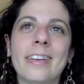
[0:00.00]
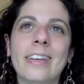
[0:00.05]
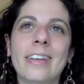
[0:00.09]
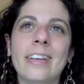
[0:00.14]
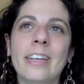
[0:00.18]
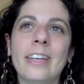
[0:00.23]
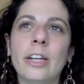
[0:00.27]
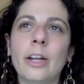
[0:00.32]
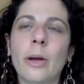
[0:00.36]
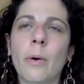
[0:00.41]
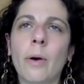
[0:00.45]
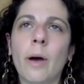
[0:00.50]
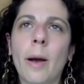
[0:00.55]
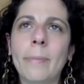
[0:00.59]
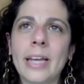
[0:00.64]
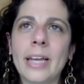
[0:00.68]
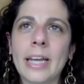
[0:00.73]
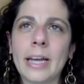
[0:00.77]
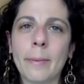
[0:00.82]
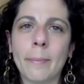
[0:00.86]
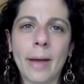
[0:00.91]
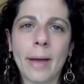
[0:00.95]
you know,
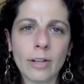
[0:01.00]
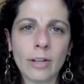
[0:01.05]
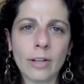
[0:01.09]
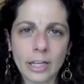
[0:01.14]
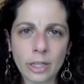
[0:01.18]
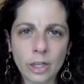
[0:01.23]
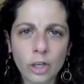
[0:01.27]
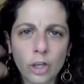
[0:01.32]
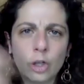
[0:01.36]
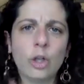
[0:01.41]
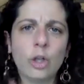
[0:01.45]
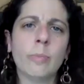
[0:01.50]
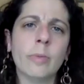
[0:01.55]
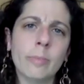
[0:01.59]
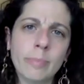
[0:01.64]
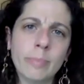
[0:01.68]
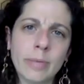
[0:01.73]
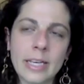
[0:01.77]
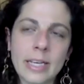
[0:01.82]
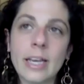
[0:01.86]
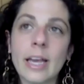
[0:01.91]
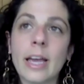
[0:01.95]
being about like human
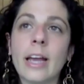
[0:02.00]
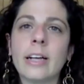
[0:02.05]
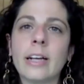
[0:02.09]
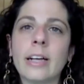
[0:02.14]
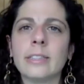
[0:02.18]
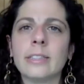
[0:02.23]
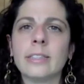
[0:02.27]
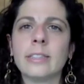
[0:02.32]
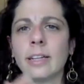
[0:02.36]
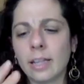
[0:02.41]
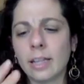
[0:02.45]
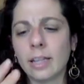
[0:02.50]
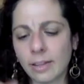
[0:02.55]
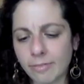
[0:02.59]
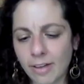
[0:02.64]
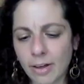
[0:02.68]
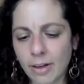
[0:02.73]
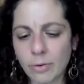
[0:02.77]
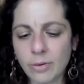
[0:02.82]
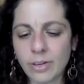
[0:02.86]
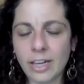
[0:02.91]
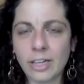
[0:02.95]
beings and like the
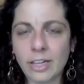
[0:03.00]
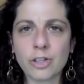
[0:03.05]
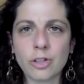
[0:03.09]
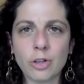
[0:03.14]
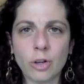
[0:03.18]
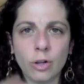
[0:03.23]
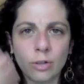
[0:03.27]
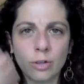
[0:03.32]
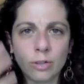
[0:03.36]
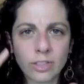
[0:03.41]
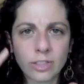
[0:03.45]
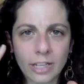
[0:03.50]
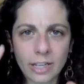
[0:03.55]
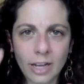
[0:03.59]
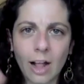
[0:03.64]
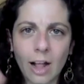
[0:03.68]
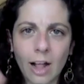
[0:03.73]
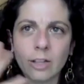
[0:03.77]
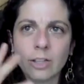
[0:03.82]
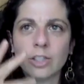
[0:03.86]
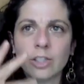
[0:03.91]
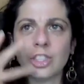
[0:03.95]
foundational
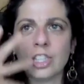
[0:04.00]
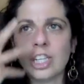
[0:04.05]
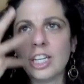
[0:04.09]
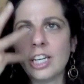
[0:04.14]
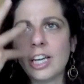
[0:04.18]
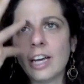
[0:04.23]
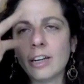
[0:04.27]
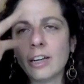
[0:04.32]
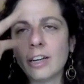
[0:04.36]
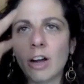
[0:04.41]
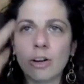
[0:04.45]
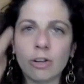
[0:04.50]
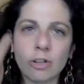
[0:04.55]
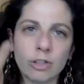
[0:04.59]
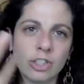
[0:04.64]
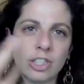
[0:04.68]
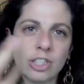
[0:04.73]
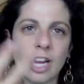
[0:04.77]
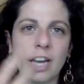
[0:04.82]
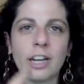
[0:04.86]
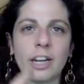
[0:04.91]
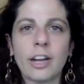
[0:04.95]
psychology and
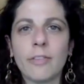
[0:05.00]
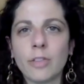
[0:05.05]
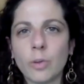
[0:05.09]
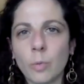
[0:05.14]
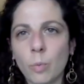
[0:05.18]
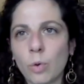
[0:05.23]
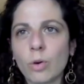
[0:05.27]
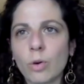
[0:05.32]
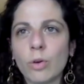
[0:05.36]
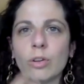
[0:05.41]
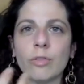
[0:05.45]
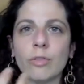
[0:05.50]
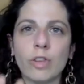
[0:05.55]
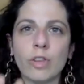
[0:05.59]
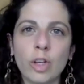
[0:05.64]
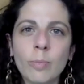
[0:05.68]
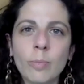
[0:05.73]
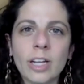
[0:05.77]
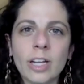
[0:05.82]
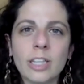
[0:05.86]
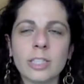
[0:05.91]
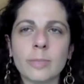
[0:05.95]
understanding of the world of
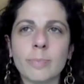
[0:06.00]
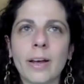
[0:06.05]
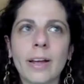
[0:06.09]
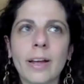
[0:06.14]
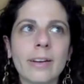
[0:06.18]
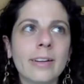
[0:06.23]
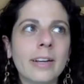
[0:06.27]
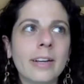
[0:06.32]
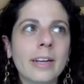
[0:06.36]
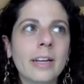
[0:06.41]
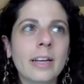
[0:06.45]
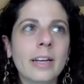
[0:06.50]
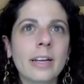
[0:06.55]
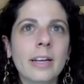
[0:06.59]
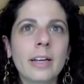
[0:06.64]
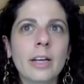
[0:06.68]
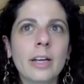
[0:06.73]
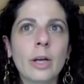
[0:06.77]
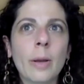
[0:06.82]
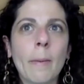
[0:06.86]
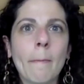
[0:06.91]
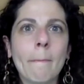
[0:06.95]
humans, but
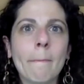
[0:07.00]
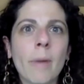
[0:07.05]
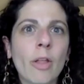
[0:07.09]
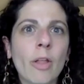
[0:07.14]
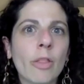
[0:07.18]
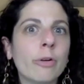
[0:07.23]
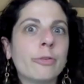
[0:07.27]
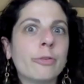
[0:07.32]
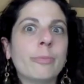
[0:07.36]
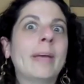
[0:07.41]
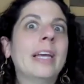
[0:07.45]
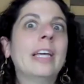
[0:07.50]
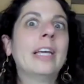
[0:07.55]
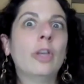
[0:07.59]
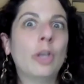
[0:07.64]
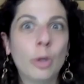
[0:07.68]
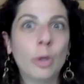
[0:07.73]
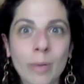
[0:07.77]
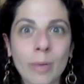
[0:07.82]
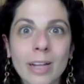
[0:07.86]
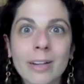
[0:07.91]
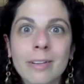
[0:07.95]
mothers make
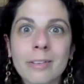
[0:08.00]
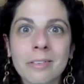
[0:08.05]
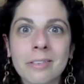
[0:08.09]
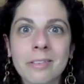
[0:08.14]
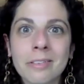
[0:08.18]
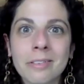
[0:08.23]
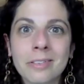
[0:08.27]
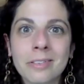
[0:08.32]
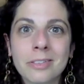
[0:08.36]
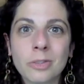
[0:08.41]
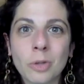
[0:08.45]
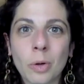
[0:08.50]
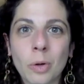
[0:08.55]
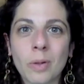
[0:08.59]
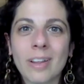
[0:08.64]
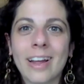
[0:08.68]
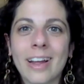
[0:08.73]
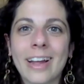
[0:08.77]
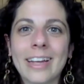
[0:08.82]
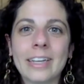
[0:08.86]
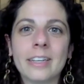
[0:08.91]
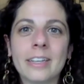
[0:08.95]
humans. So
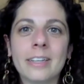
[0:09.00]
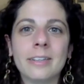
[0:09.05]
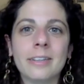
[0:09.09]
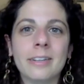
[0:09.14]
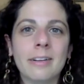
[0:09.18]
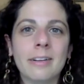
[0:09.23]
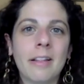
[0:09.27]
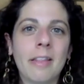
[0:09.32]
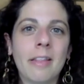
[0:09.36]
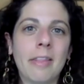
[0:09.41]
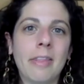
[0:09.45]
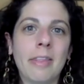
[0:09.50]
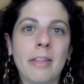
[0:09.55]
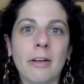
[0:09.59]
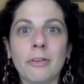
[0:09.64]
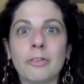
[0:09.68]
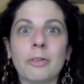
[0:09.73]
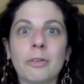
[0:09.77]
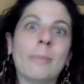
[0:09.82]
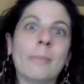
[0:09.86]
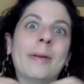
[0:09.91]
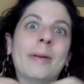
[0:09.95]
like
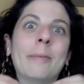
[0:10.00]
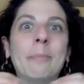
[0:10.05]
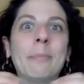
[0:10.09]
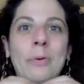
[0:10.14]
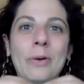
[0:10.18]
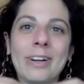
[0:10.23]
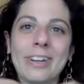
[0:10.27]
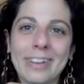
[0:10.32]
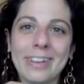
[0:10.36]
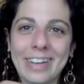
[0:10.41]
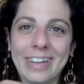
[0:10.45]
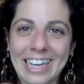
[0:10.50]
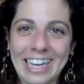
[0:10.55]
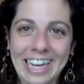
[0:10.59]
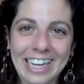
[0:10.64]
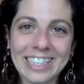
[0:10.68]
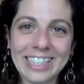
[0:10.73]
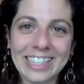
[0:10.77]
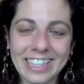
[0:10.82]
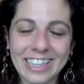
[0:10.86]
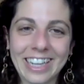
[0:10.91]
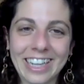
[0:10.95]
there's an important
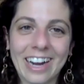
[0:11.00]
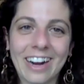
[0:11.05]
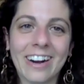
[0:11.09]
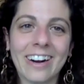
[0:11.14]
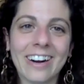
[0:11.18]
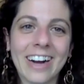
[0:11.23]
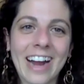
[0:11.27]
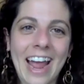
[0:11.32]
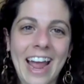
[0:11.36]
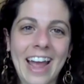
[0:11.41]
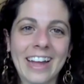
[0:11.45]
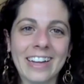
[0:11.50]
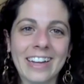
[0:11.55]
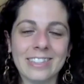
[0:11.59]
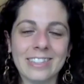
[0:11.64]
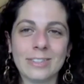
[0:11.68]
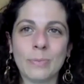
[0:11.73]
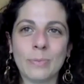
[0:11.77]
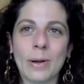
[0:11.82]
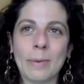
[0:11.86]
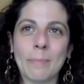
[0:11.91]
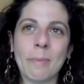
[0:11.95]
connection there. And
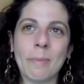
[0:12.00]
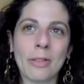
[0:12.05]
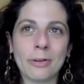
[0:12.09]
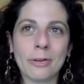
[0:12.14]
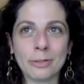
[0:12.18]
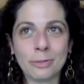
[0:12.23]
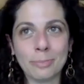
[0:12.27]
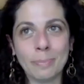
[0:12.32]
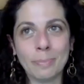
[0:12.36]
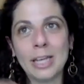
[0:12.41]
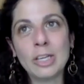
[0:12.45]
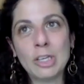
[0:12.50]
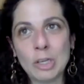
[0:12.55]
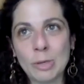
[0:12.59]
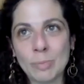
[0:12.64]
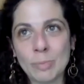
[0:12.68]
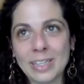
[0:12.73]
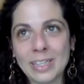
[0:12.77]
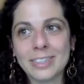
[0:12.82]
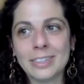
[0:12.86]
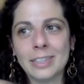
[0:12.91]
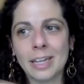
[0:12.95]
when mothers make
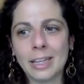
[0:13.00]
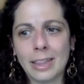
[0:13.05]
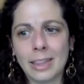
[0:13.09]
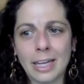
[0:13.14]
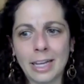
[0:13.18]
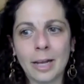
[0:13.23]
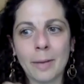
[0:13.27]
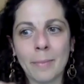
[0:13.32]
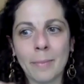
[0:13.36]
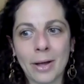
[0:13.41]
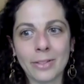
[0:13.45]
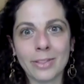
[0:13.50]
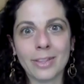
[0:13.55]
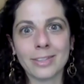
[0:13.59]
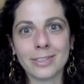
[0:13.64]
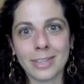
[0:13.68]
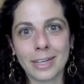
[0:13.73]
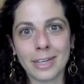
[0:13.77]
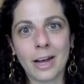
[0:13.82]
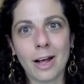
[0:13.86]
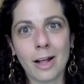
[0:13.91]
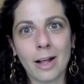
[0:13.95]
humans, they think about the
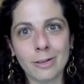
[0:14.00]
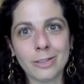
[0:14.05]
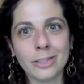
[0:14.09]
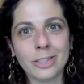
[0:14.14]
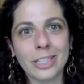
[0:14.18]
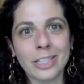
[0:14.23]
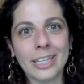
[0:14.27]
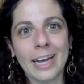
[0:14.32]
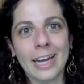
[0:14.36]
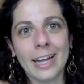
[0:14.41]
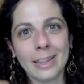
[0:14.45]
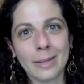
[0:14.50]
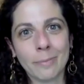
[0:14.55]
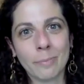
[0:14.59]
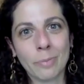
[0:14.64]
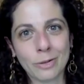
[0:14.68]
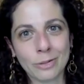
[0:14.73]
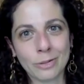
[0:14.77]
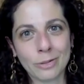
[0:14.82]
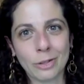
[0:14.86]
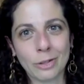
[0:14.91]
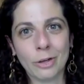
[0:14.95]
psychology and the
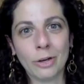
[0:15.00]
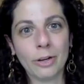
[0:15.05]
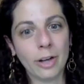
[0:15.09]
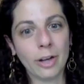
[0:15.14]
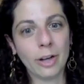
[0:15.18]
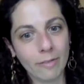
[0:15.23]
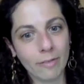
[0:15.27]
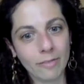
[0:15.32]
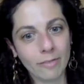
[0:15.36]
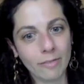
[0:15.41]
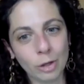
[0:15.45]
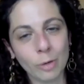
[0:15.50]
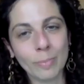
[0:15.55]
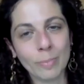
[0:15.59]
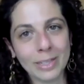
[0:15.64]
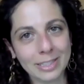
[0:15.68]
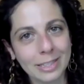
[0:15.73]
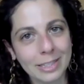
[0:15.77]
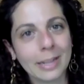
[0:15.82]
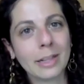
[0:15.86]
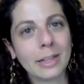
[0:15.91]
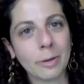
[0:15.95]
personhood of the
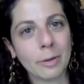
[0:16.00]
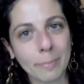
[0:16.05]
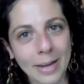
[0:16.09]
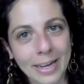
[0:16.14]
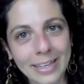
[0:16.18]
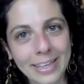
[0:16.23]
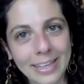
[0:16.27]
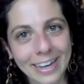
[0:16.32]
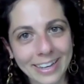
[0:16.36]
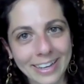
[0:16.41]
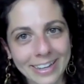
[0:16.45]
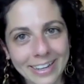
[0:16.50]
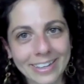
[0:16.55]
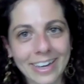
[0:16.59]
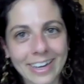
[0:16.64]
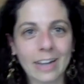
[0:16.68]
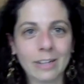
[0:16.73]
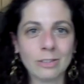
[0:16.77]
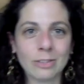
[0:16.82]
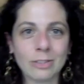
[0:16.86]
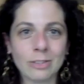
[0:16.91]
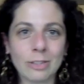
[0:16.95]
humans that they're making.
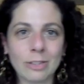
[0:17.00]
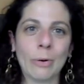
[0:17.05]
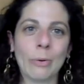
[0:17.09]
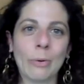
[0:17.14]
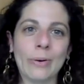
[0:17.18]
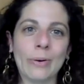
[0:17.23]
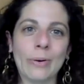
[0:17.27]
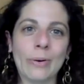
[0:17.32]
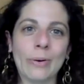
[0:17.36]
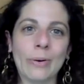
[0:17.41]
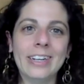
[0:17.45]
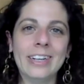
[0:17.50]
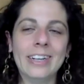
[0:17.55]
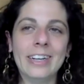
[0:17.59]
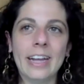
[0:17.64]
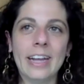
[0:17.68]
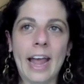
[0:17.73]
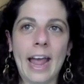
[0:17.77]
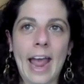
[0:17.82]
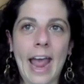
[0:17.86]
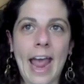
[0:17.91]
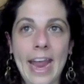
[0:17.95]
And so
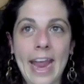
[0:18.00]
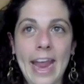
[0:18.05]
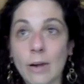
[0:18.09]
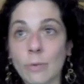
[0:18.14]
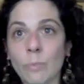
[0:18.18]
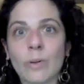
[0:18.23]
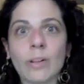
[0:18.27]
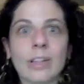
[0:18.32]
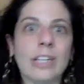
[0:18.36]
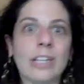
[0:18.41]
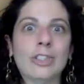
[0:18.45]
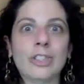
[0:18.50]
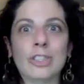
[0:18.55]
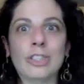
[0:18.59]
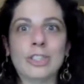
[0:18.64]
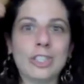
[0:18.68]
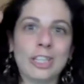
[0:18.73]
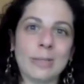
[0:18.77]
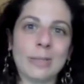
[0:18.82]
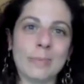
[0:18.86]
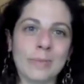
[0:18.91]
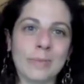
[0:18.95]
in relation
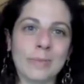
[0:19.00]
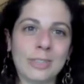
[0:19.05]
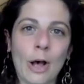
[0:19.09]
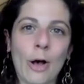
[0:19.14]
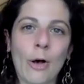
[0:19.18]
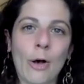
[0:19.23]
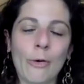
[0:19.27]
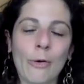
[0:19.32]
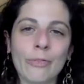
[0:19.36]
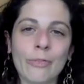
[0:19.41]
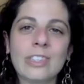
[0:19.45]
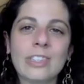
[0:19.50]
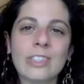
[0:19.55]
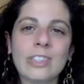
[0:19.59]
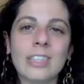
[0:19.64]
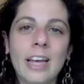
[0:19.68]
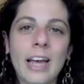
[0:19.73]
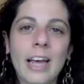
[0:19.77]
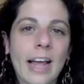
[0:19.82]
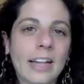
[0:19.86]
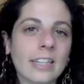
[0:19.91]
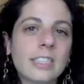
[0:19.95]
to themselves.
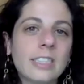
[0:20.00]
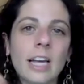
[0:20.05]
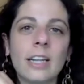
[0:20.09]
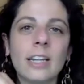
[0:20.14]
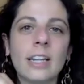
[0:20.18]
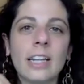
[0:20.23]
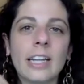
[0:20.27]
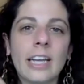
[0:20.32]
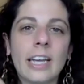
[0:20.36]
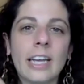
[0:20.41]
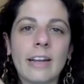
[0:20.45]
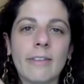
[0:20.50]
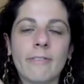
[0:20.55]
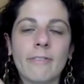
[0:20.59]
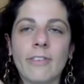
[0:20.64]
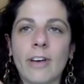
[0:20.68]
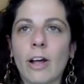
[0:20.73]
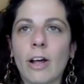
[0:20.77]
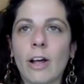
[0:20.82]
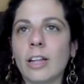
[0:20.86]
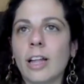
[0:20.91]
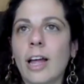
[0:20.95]
And suddenly it
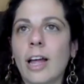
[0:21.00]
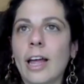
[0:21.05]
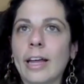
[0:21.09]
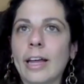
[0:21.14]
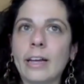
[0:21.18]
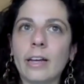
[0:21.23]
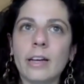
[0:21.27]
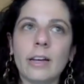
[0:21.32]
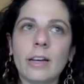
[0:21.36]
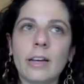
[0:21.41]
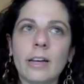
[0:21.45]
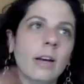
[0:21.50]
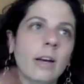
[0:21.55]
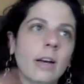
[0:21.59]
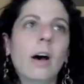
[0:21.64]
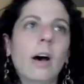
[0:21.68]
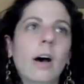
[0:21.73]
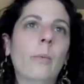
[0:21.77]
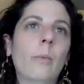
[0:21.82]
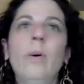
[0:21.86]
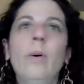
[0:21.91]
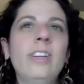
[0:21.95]
felt like, oh,
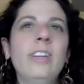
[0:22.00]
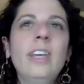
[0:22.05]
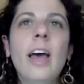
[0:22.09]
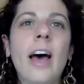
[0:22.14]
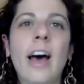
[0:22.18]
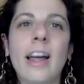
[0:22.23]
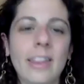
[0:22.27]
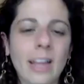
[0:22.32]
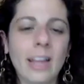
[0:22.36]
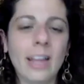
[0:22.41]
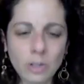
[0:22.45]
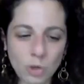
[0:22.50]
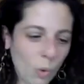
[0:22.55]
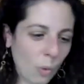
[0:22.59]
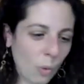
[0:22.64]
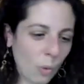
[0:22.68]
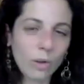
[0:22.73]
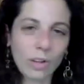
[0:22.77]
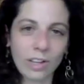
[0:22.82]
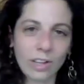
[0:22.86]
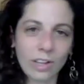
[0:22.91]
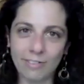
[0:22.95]
well, yeah, that
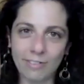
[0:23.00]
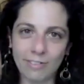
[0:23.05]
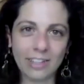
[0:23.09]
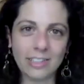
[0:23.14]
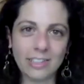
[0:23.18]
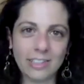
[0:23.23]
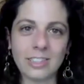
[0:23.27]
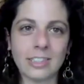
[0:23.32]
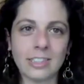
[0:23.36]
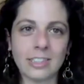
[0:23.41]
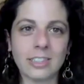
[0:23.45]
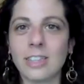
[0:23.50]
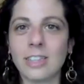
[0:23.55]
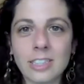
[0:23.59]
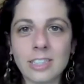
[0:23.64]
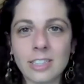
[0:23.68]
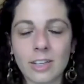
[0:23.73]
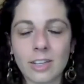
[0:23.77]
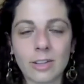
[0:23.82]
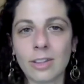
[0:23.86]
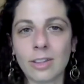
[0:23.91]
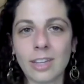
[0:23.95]
totally fits into these
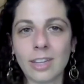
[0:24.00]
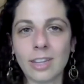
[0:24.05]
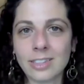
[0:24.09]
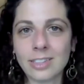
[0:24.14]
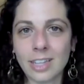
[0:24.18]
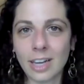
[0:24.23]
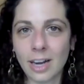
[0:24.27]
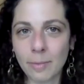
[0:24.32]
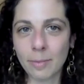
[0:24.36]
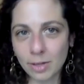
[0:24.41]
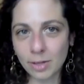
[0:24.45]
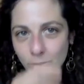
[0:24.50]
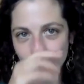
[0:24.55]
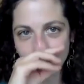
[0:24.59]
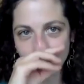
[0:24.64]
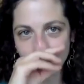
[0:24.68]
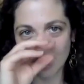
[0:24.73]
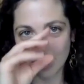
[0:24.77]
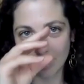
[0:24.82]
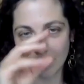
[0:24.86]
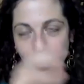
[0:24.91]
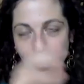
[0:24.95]
other things that I'm
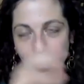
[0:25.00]
interested